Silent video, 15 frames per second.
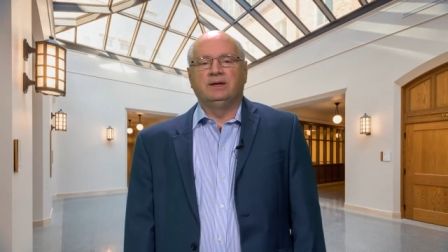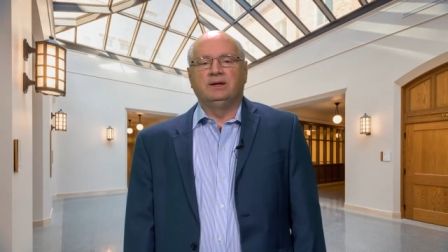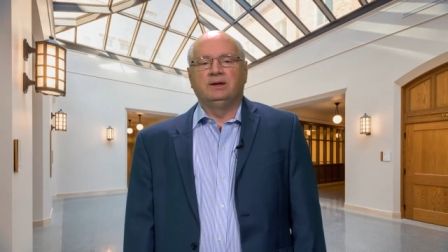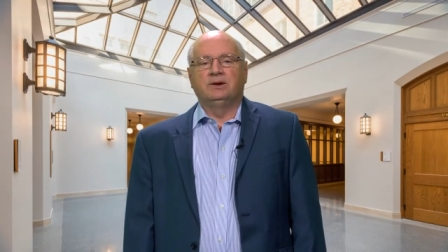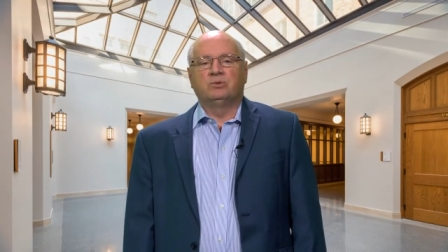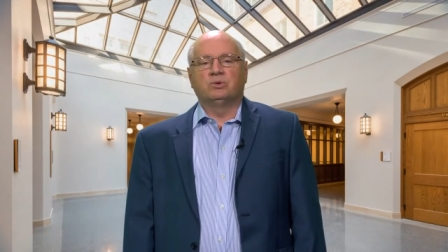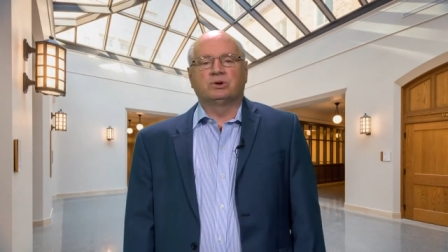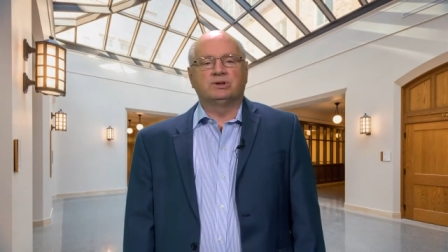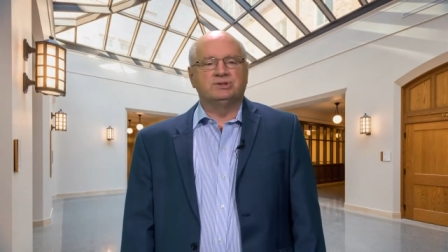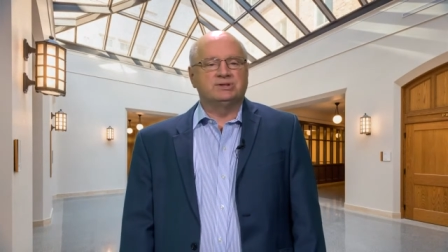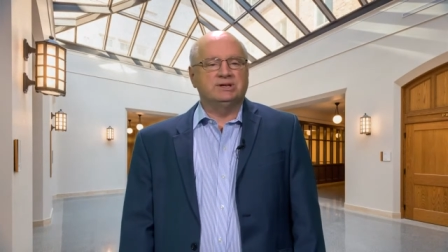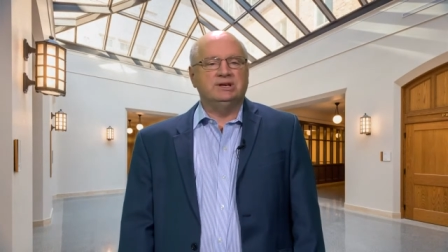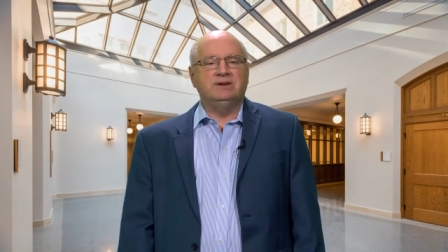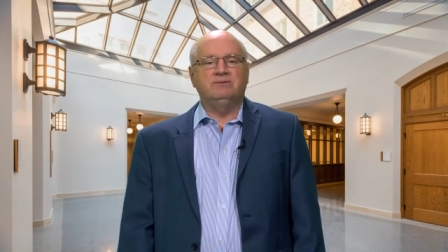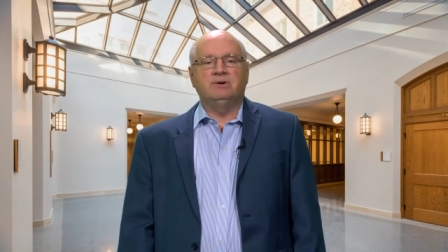were
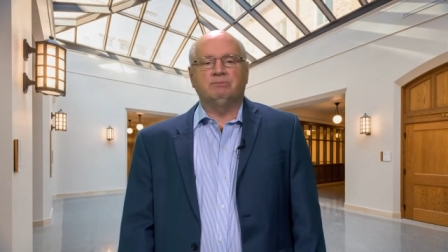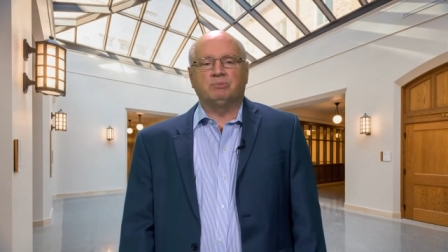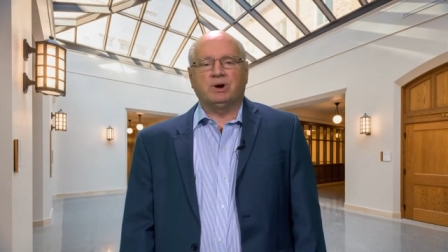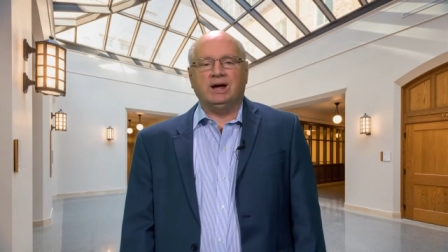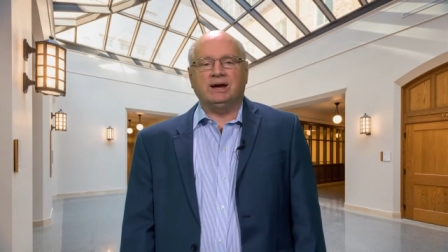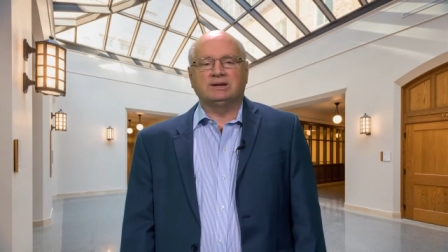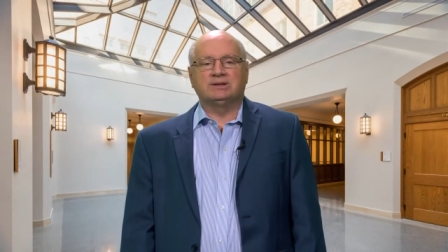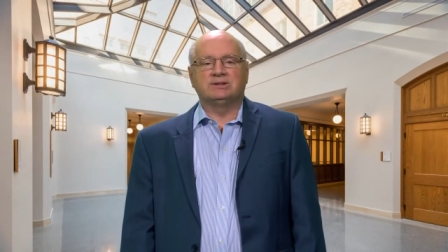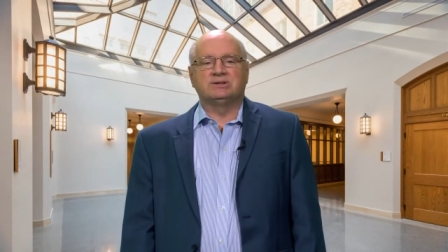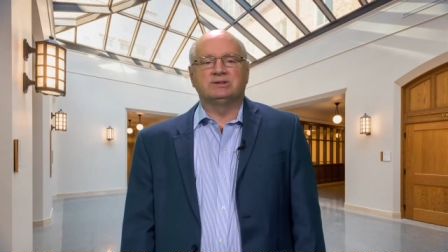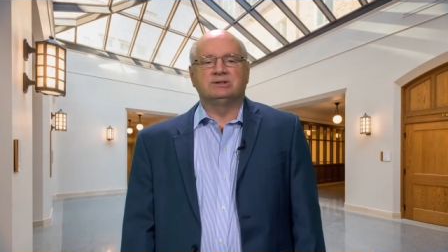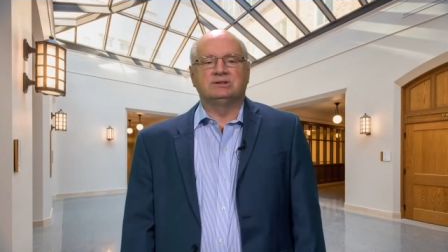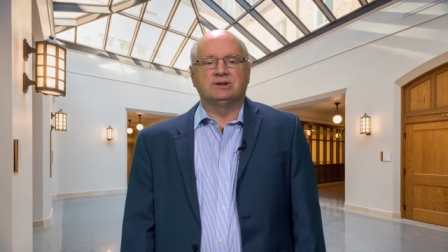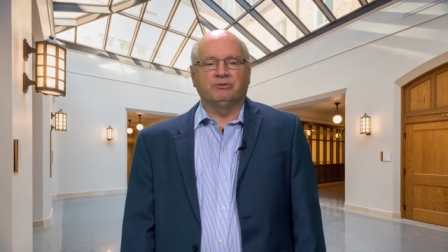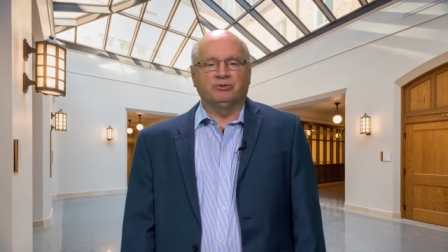conceived and practiced
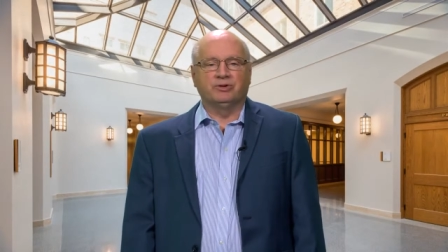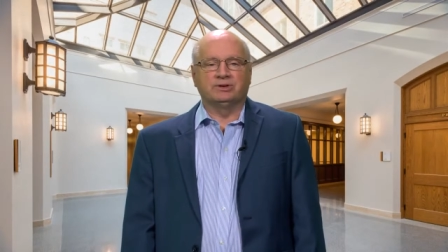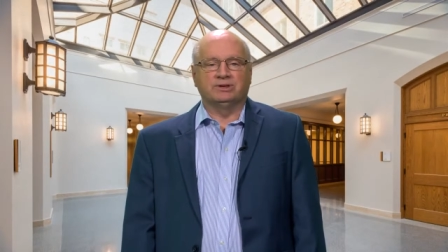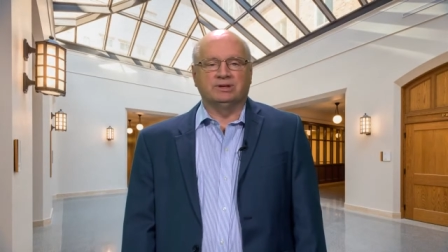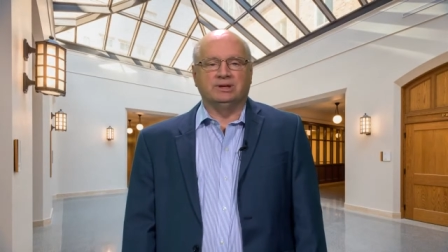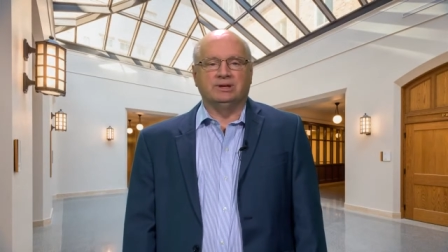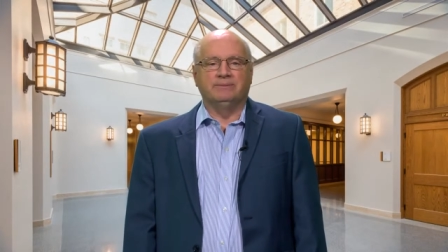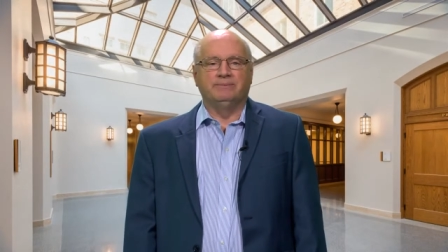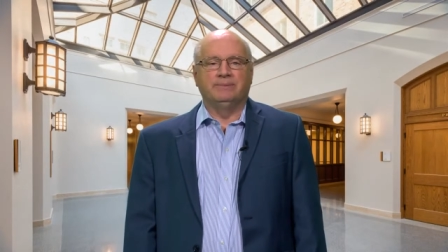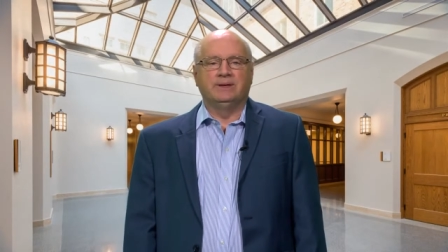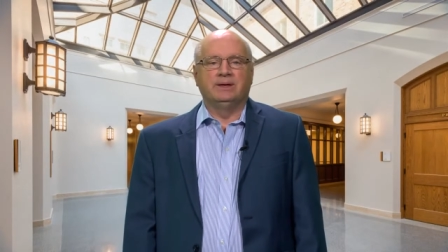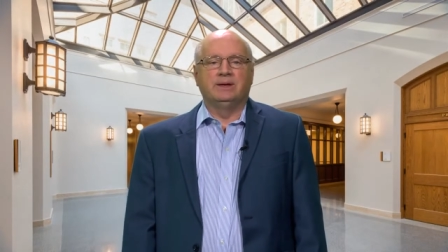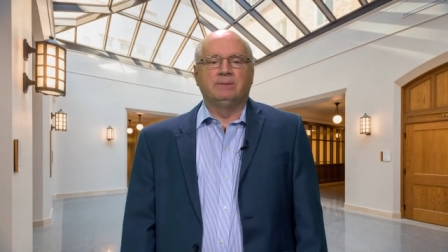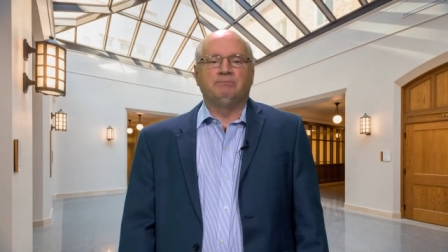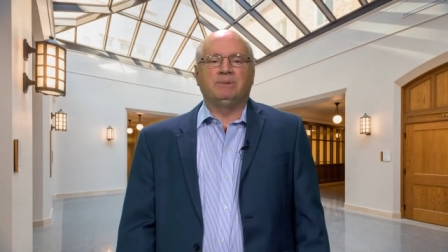differently
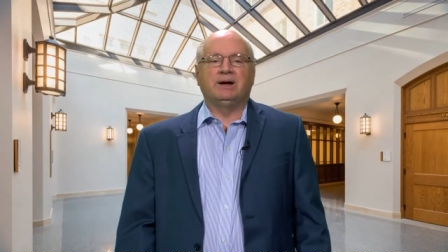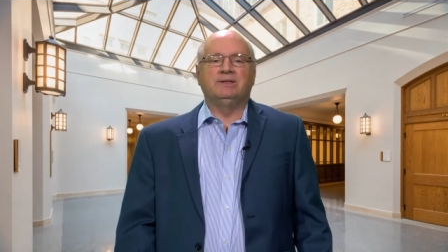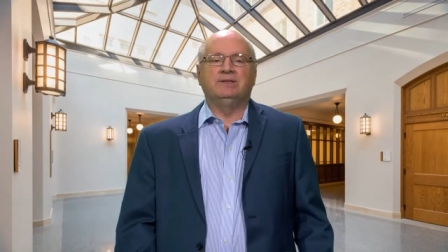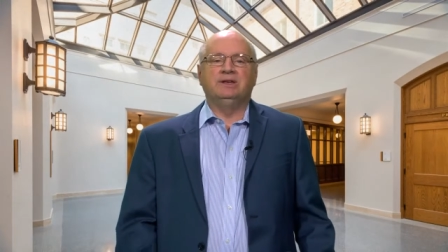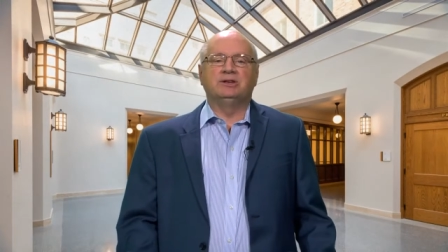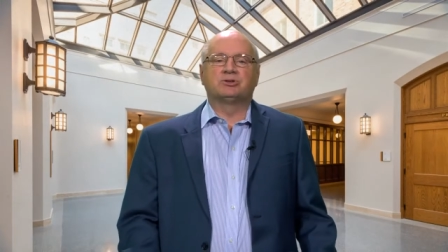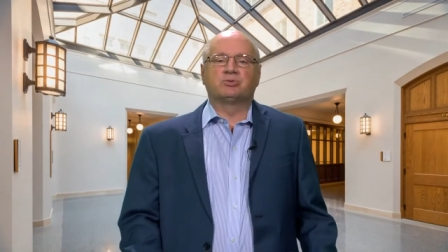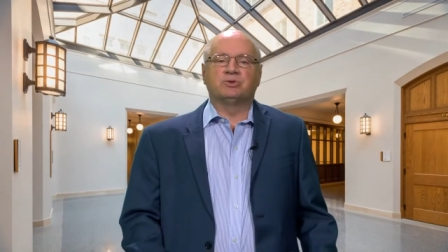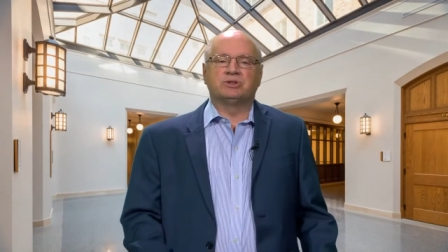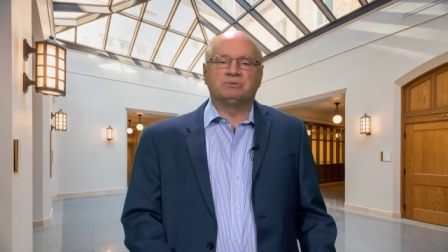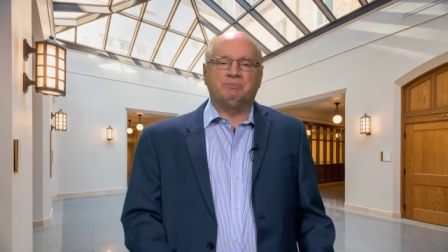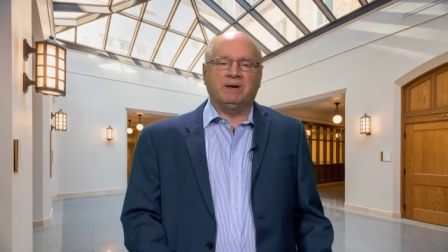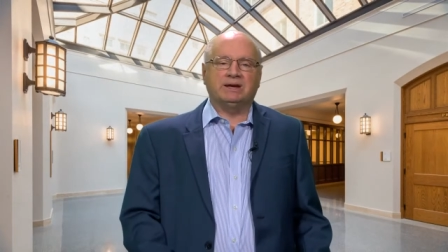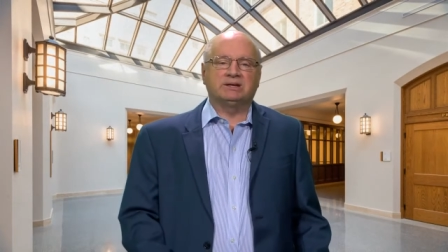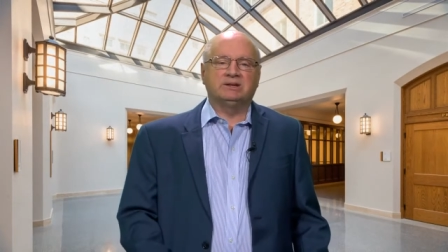by these
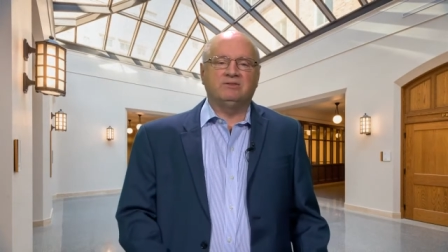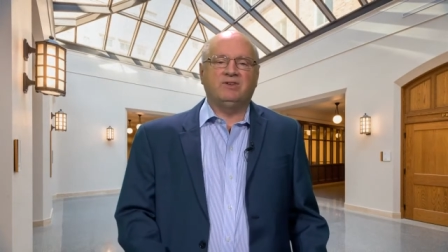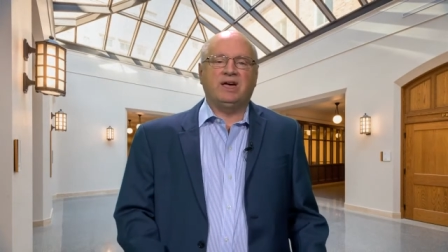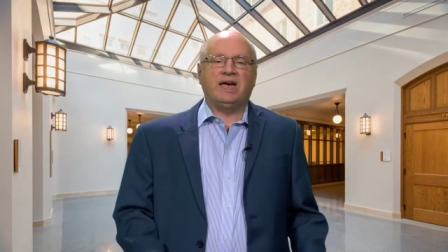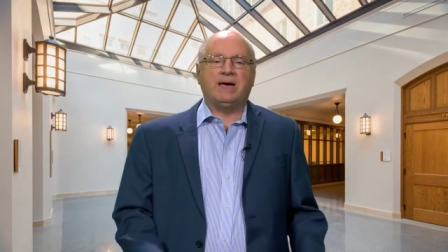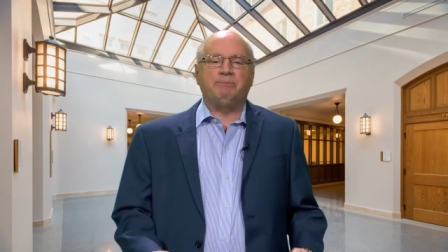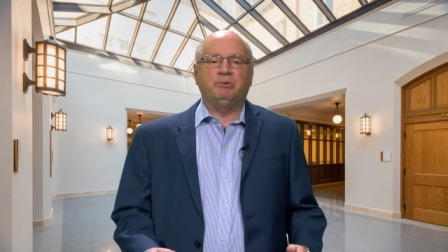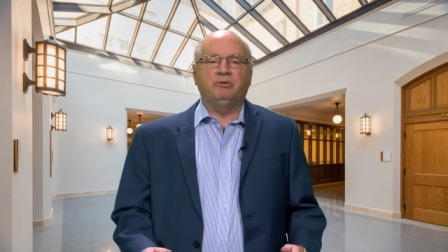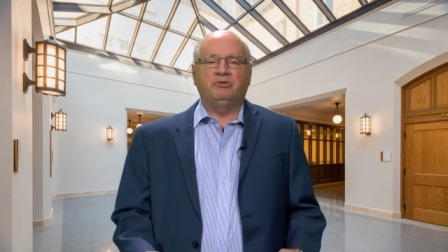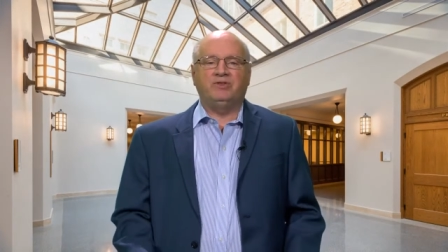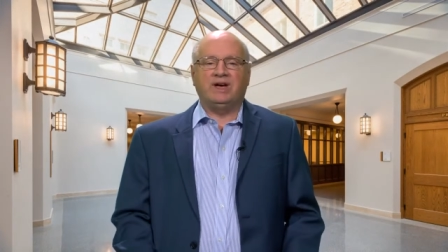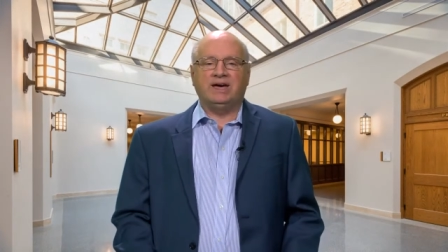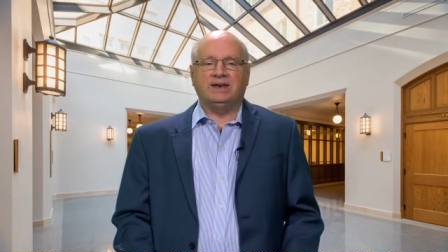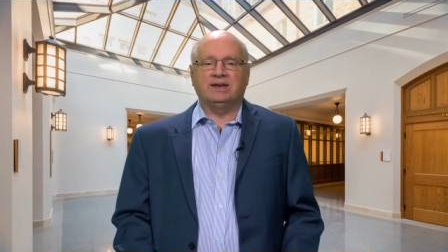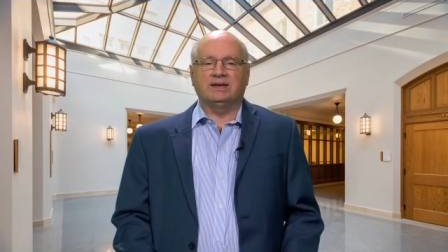respective
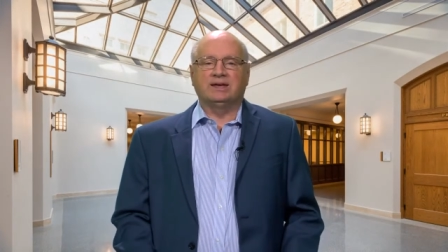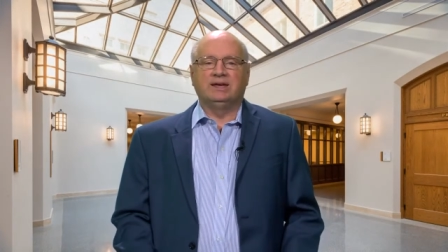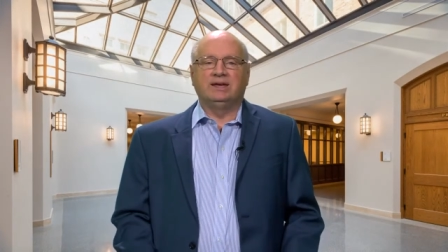apophatic